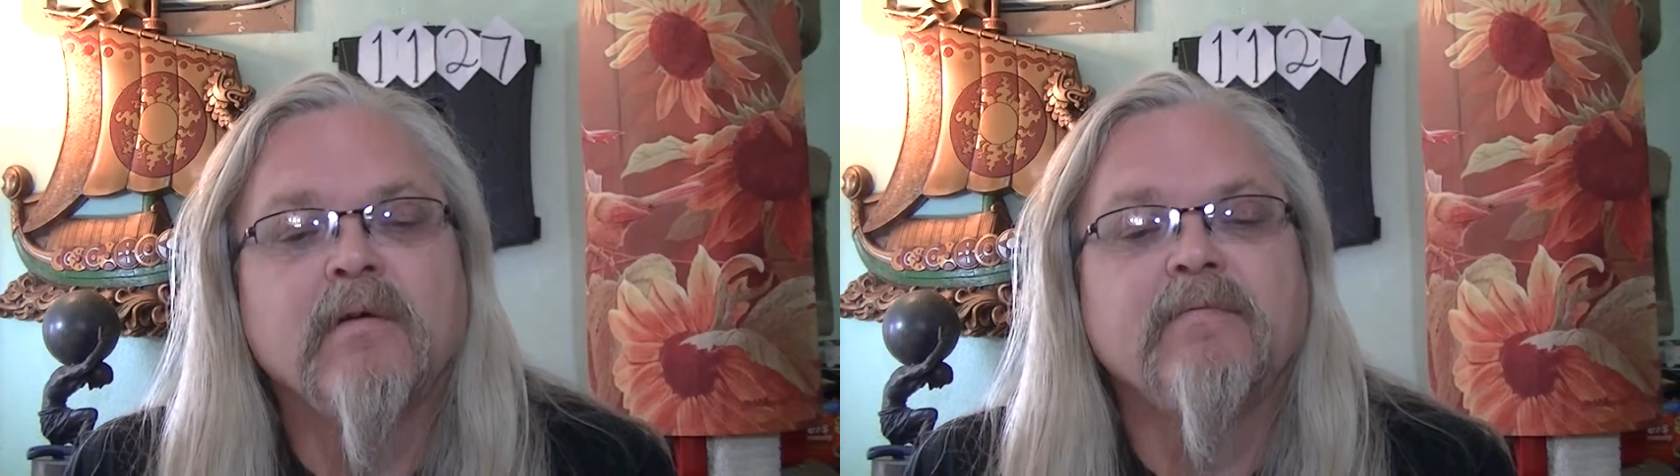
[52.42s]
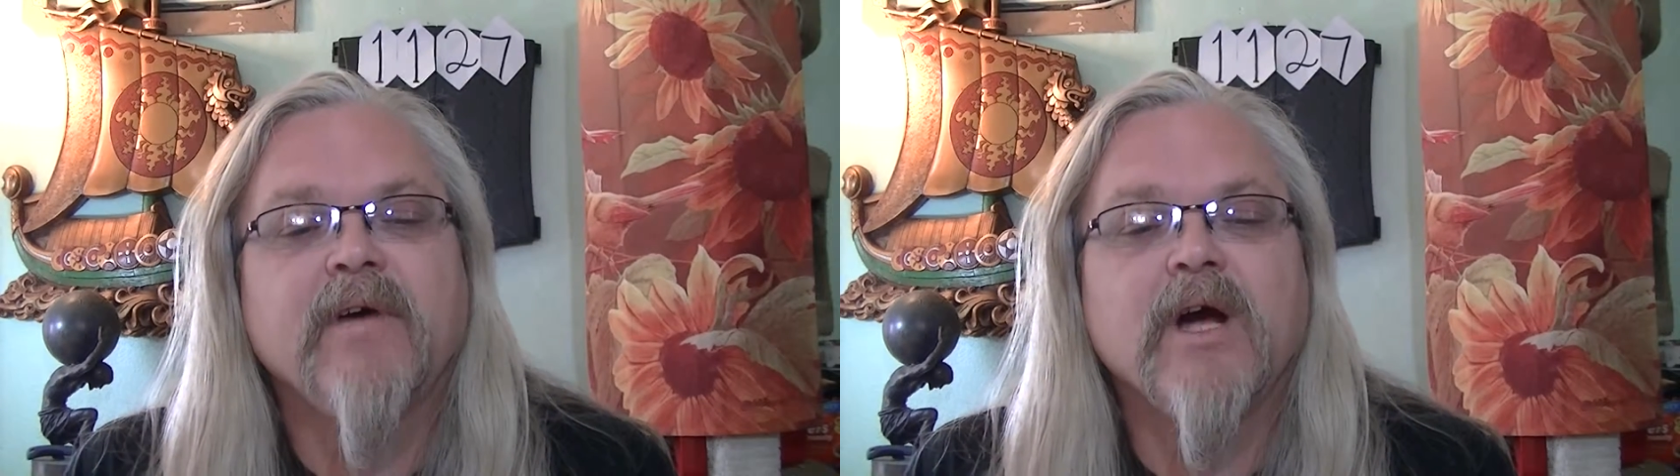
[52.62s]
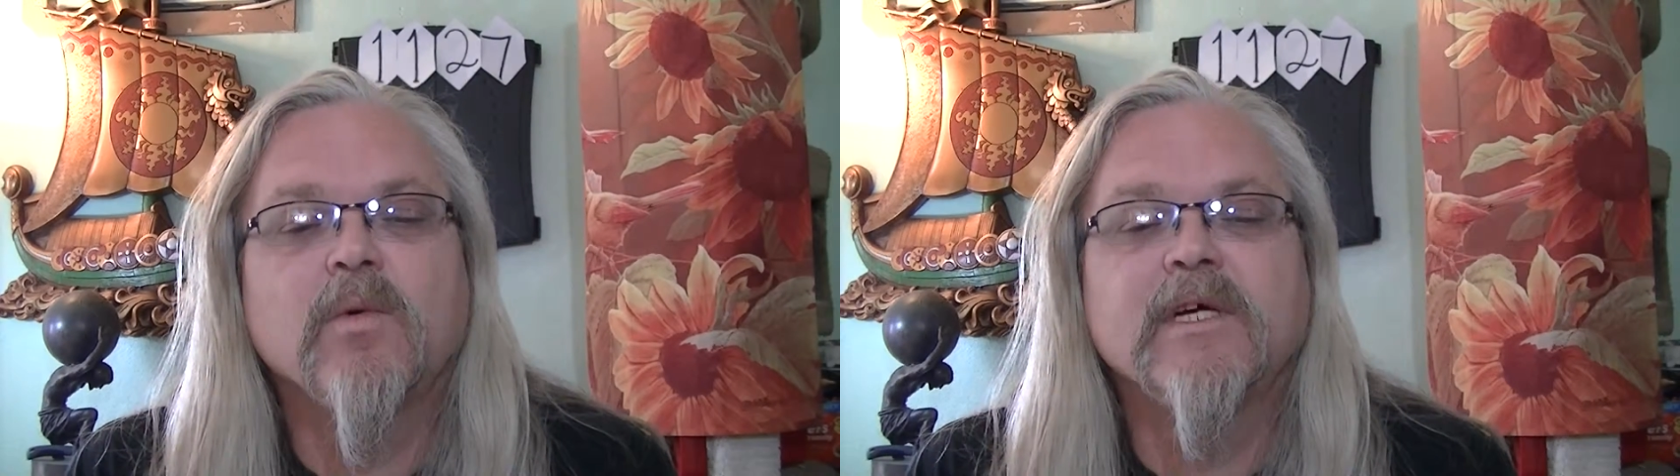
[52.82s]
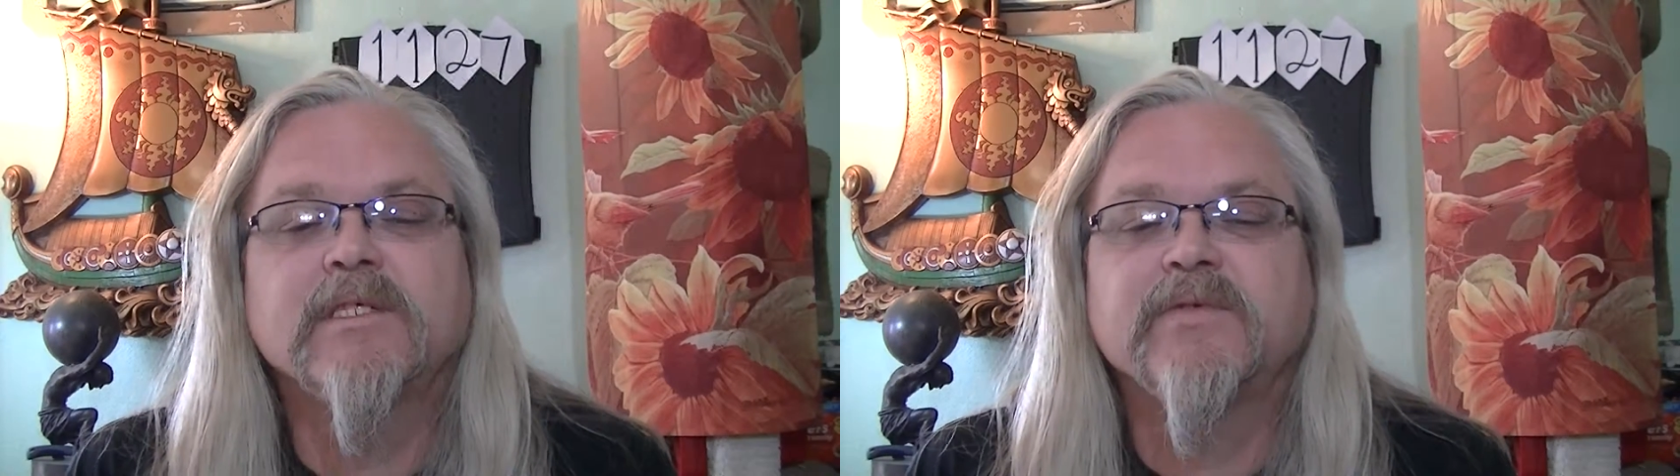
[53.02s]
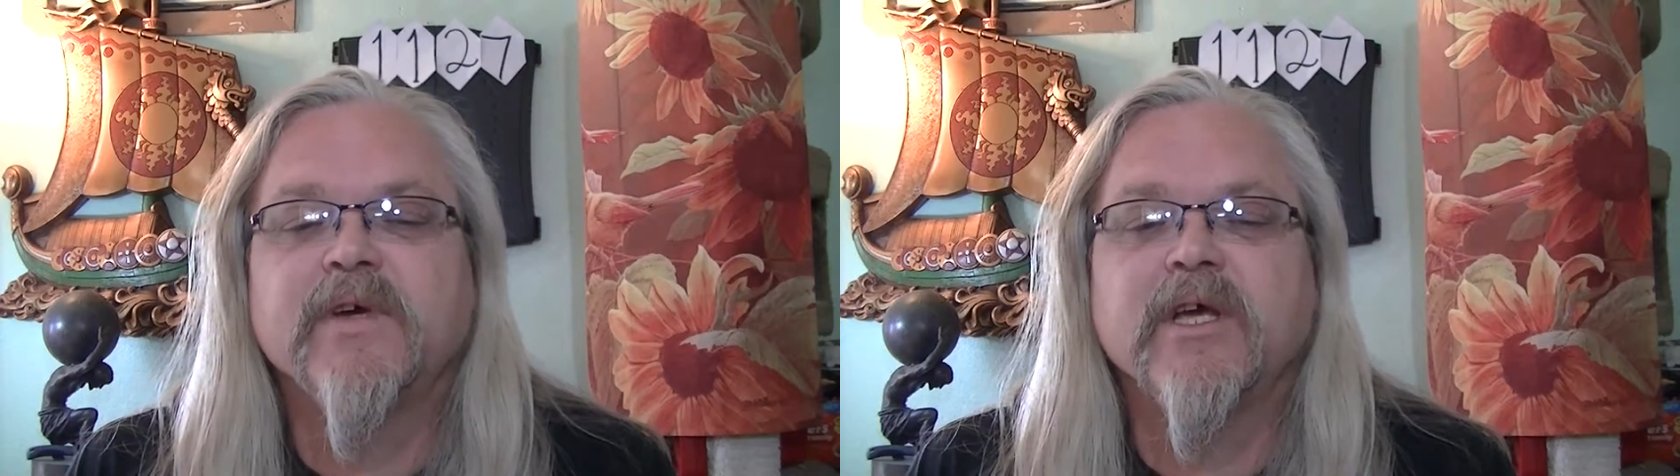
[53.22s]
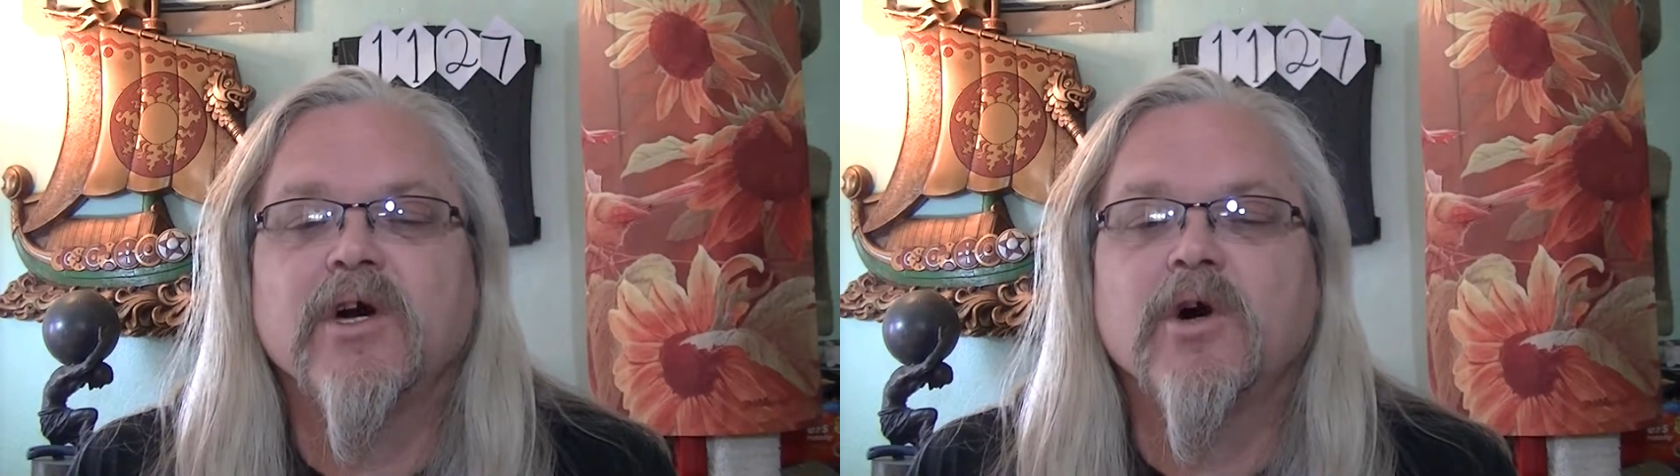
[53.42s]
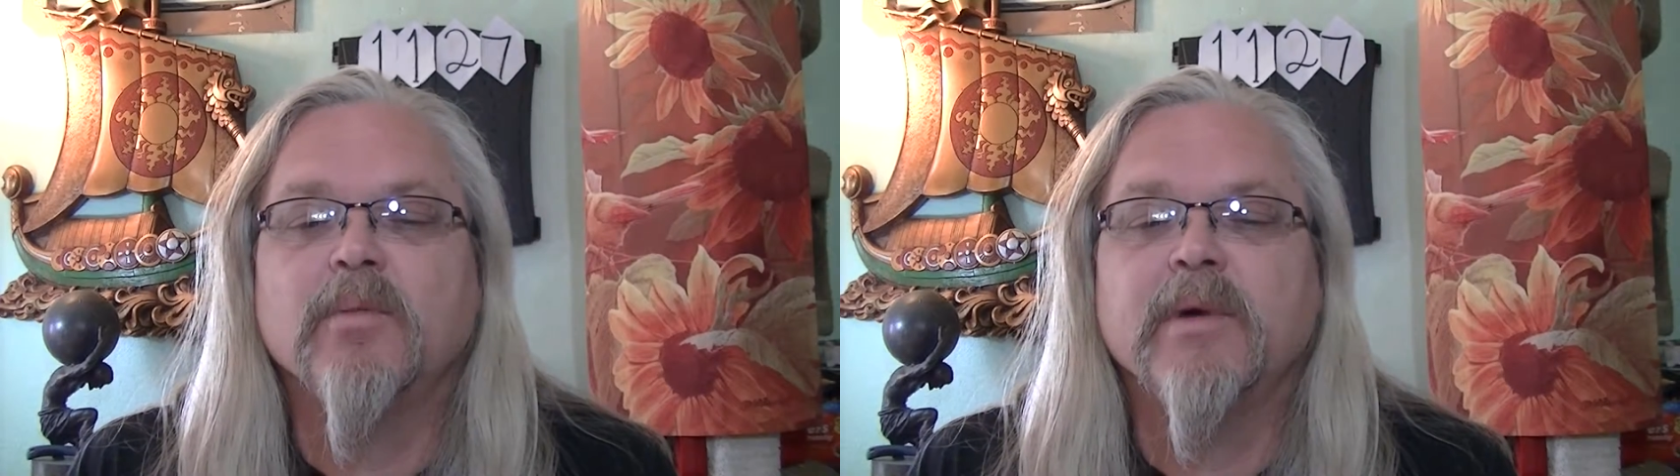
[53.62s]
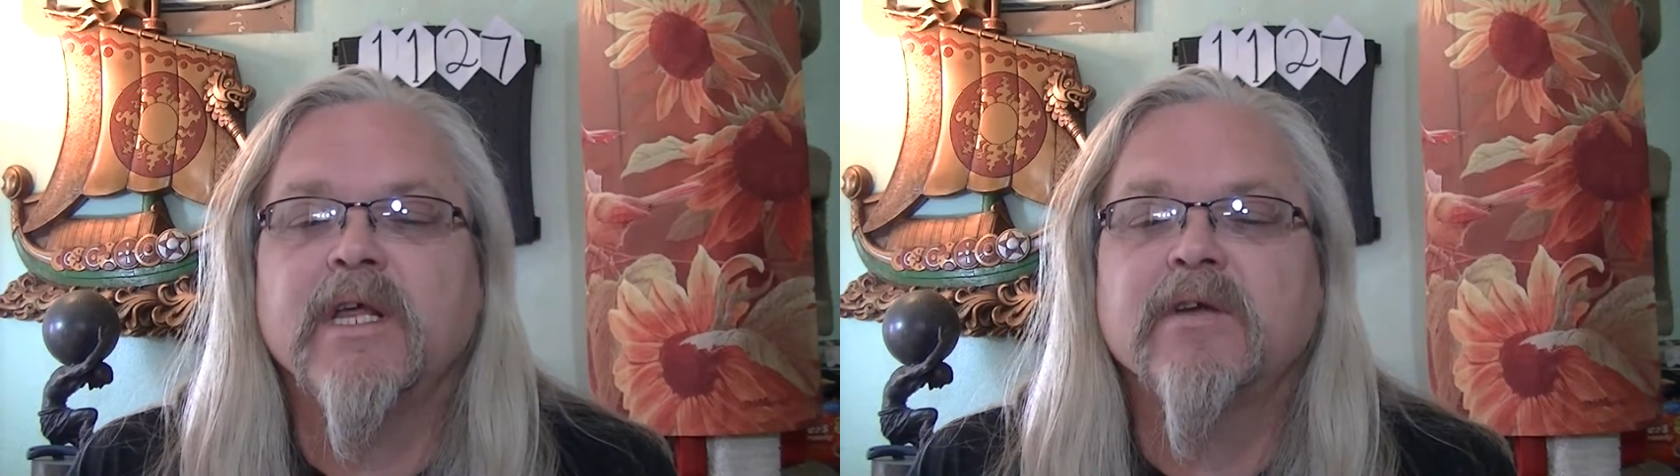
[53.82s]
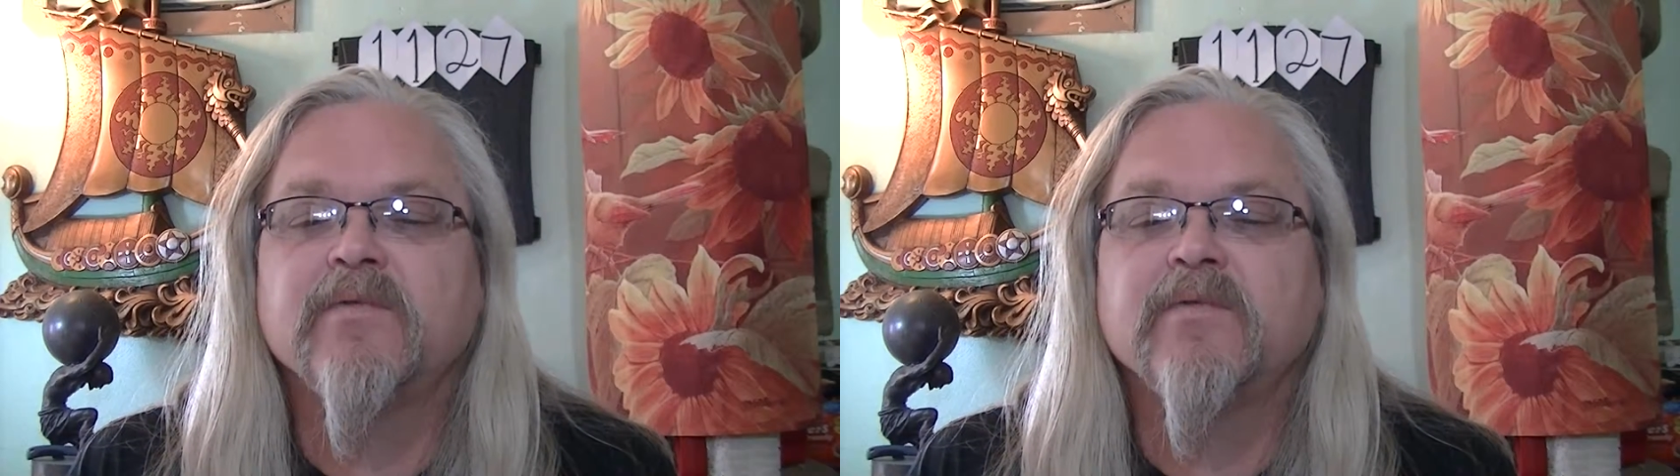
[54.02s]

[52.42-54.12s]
Fairwinds video. Many in